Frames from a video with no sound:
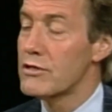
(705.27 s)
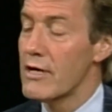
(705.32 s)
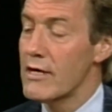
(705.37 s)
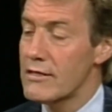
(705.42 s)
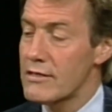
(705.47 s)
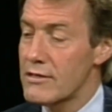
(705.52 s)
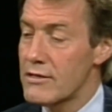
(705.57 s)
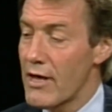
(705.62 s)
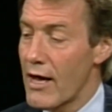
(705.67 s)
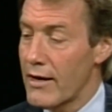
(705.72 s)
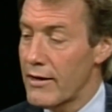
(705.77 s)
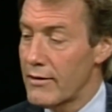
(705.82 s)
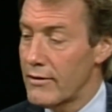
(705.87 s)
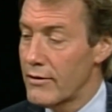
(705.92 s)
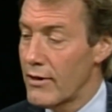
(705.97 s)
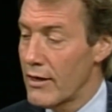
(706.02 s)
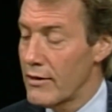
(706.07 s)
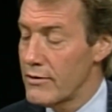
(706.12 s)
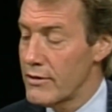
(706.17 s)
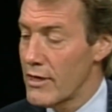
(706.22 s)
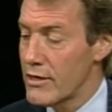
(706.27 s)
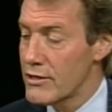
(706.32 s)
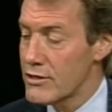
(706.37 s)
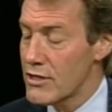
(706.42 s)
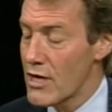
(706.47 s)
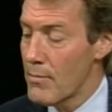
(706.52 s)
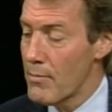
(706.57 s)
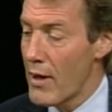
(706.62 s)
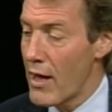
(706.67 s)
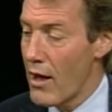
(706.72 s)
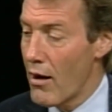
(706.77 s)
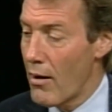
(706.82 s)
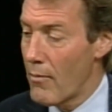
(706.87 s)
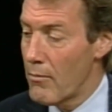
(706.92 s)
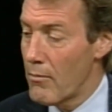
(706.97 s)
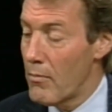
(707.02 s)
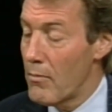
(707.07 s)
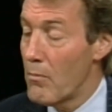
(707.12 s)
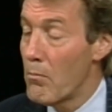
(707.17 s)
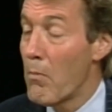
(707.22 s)
sense that
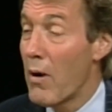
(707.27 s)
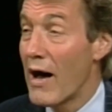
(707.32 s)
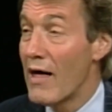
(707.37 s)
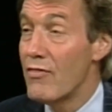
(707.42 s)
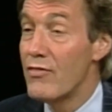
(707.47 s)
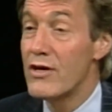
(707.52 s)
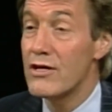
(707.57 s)
somehow by